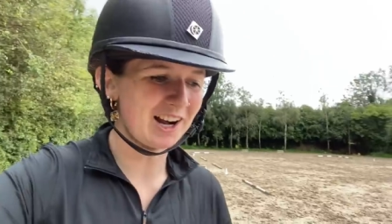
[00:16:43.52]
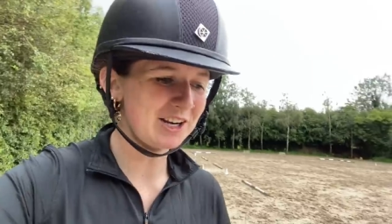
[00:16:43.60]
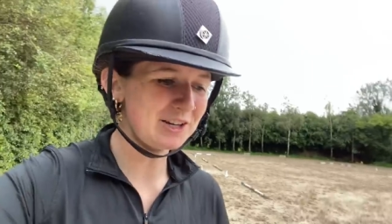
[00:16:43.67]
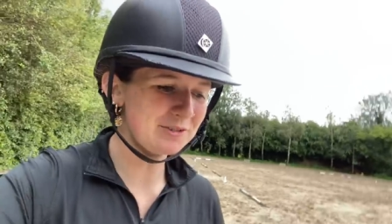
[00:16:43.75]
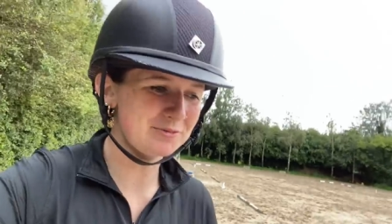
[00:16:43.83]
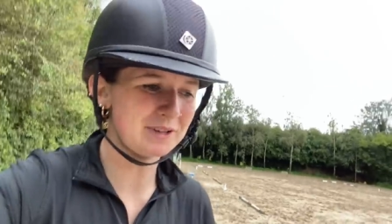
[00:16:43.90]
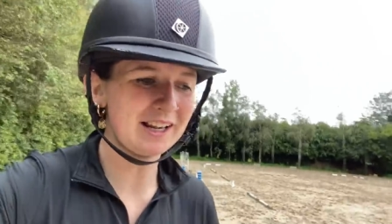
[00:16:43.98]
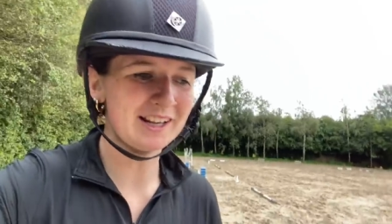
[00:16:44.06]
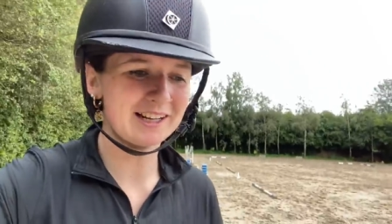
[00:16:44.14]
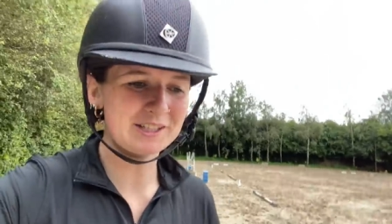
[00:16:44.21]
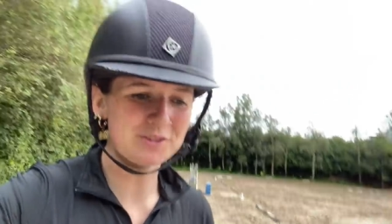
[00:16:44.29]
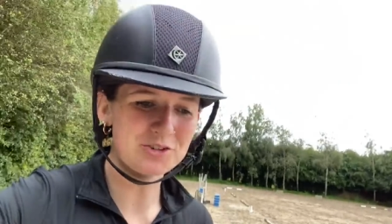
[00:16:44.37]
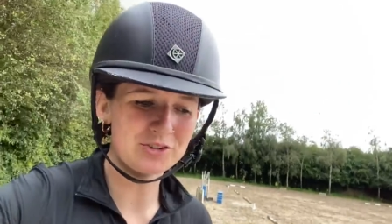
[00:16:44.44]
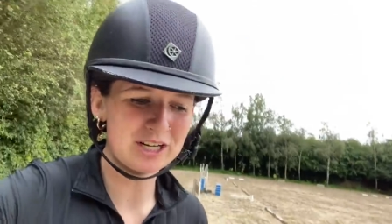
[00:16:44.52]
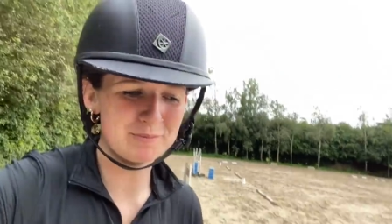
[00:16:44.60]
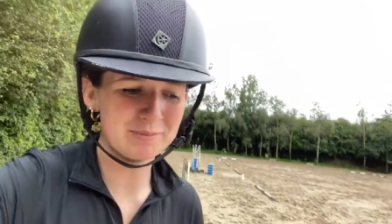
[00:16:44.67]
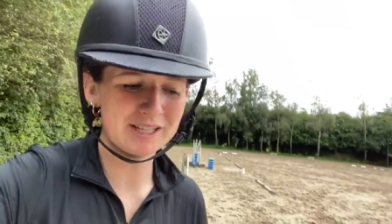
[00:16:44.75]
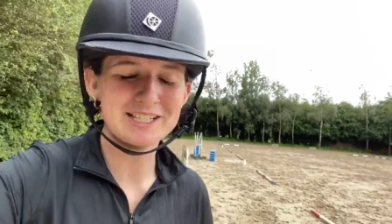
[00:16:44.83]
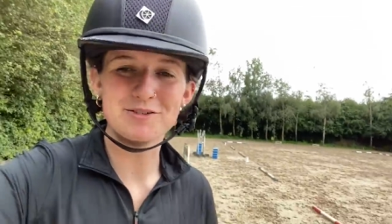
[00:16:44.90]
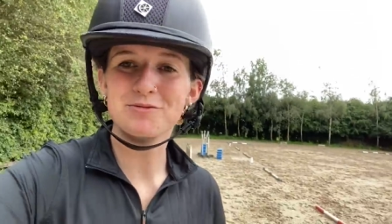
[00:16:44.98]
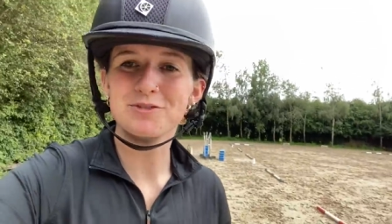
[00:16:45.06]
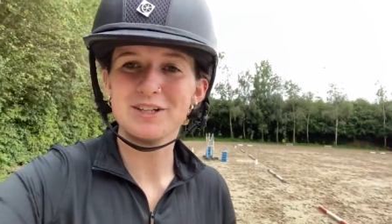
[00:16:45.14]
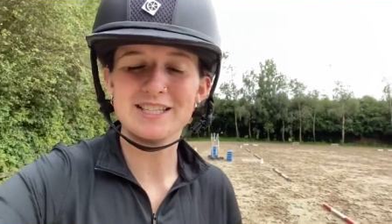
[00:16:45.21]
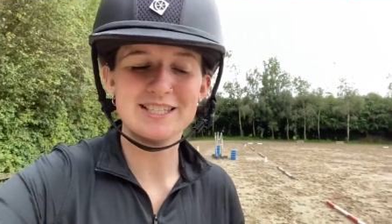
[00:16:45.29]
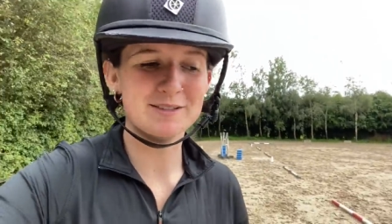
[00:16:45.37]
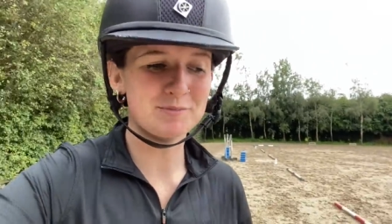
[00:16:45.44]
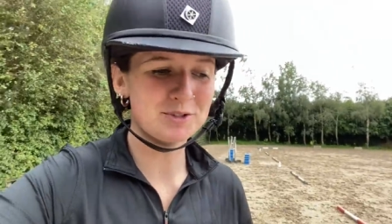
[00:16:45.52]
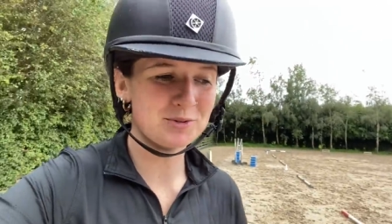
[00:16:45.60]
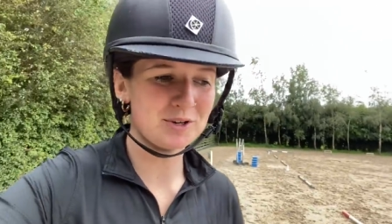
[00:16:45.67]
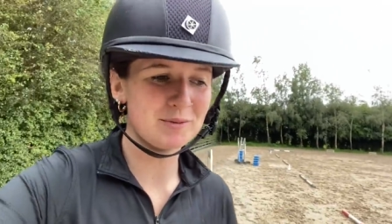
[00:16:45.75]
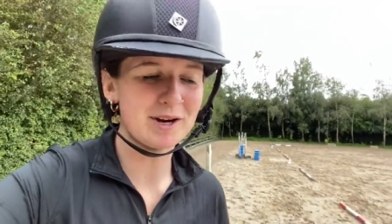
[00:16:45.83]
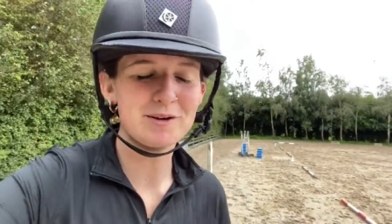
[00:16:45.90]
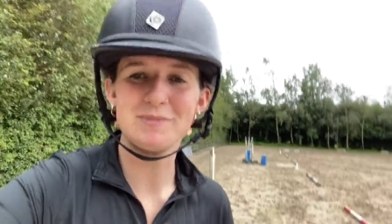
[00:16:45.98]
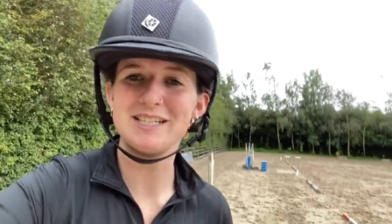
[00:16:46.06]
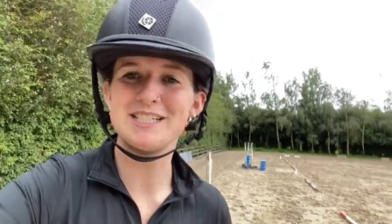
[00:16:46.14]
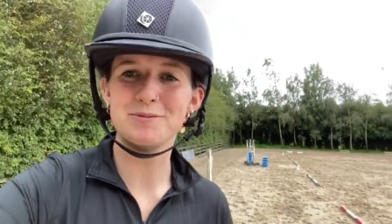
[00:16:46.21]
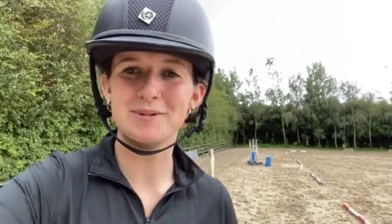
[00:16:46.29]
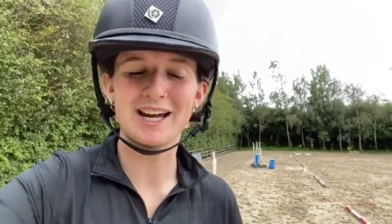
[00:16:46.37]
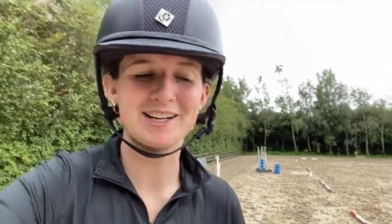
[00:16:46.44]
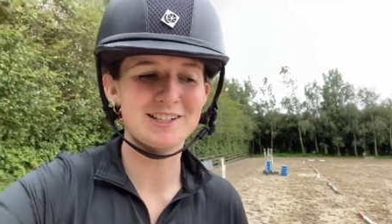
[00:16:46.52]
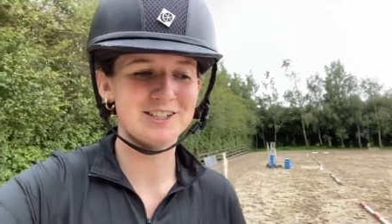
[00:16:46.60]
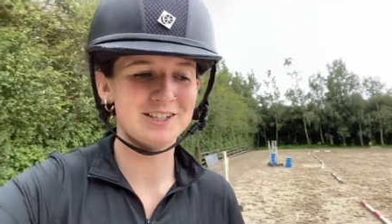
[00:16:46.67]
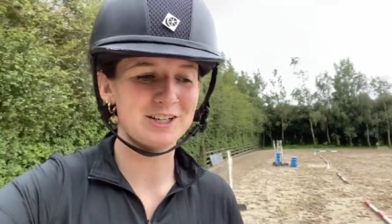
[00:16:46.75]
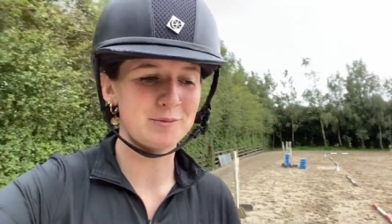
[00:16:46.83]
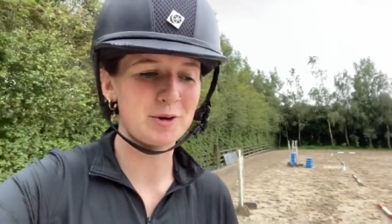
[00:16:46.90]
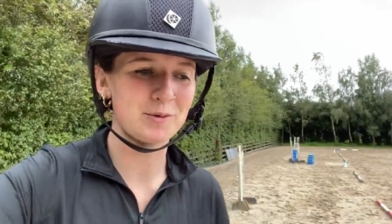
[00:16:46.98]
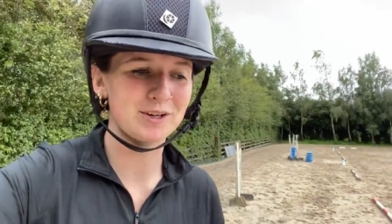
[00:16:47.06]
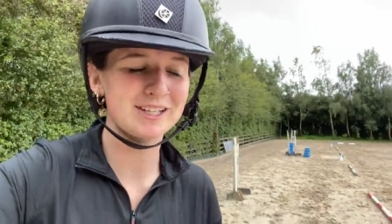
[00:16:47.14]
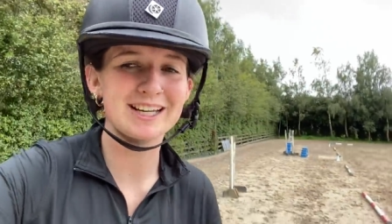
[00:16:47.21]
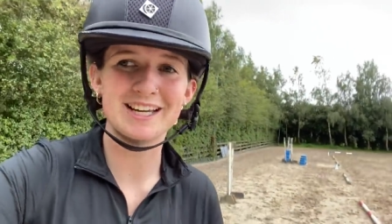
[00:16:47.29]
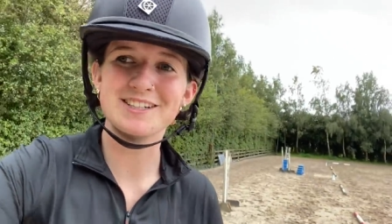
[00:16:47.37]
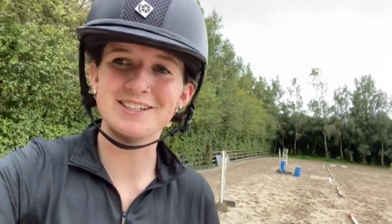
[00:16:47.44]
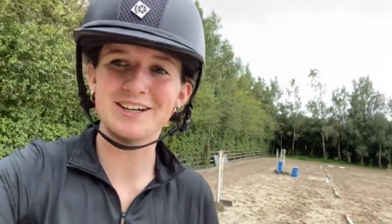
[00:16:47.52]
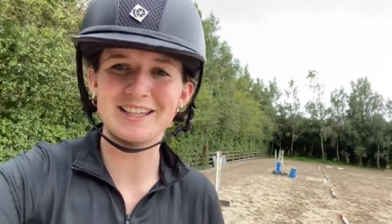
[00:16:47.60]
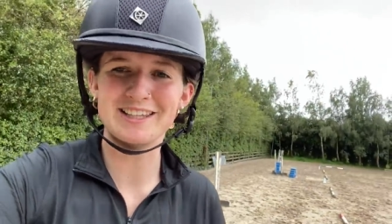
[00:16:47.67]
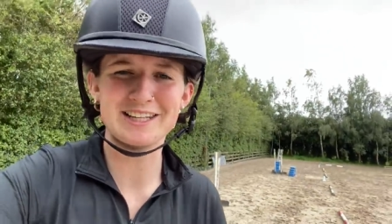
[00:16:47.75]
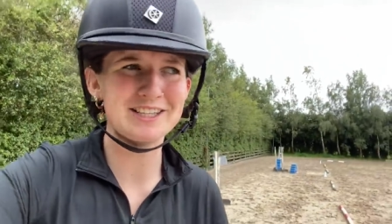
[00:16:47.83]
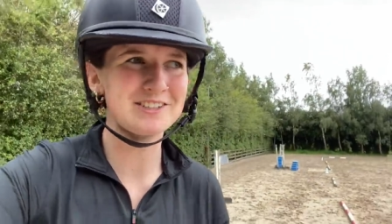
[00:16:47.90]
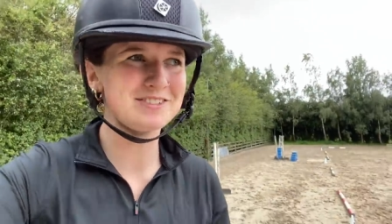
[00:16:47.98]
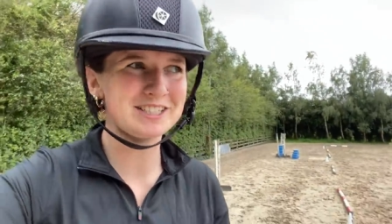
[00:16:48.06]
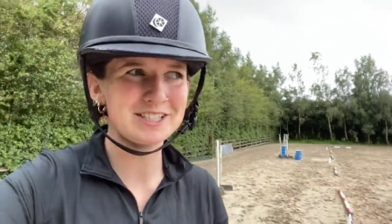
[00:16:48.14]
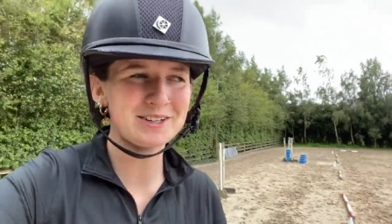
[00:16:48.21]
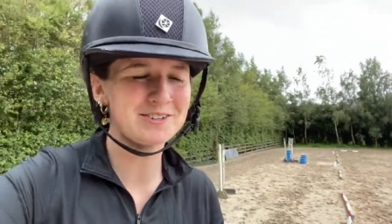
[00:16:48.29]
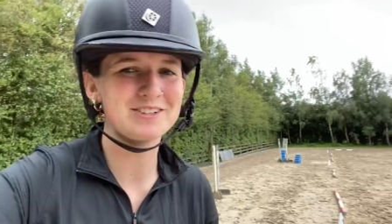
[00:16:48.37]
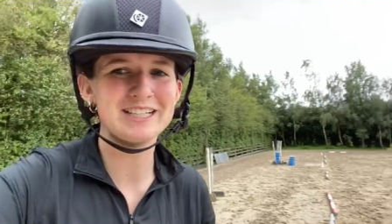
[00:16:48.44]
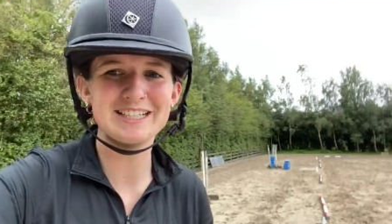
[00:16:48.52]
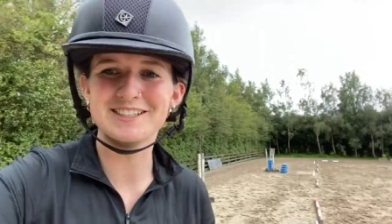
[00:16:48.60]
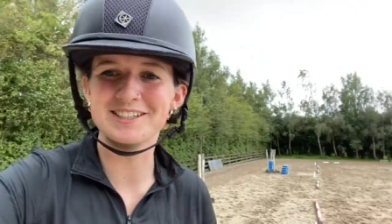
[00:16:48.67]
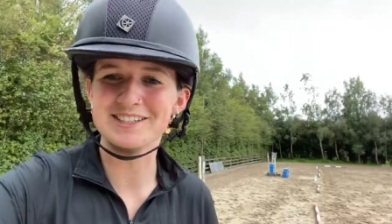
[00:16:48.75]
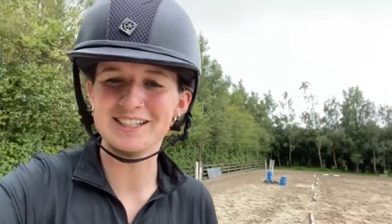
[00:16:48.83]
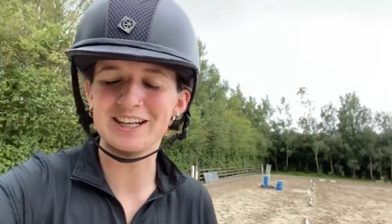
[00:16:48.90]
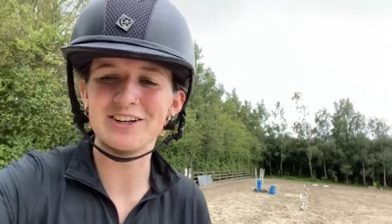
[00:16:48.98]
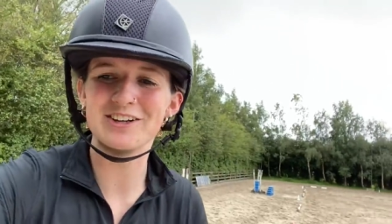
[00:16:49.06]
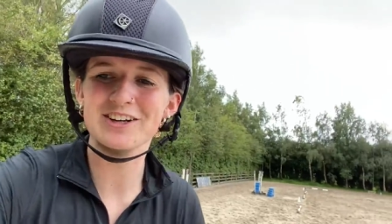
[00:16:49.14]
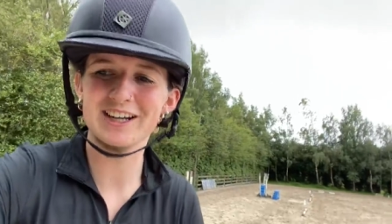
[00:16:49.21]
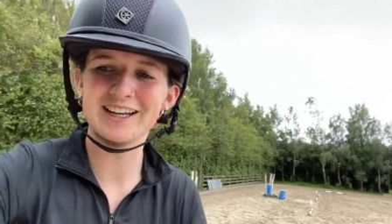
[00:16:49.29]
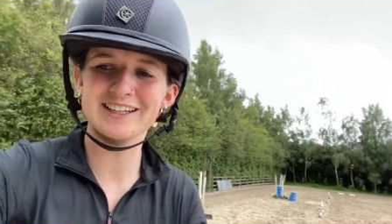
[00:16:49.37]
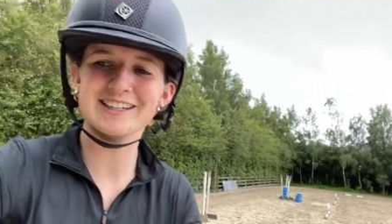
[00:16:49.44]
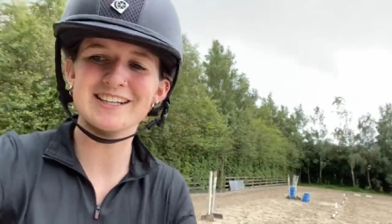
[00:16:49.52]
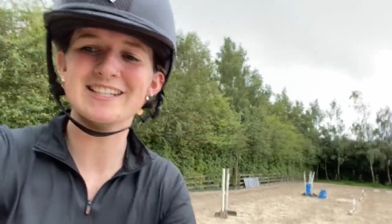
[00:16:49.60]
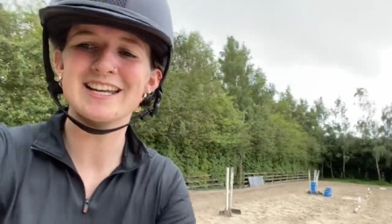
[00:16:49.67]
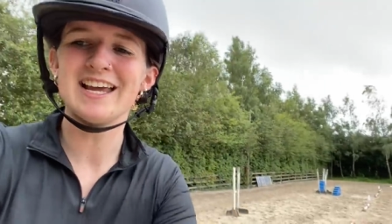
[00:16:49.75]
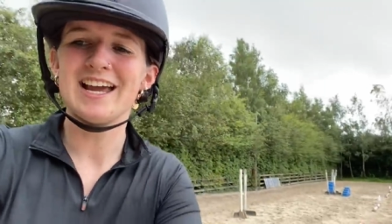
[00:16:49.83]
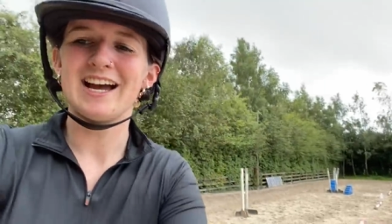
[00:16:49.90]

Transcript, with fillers: I felt like there was a really big difference between my medium canter and my working canter. And then in the video, it really doesn't look like it.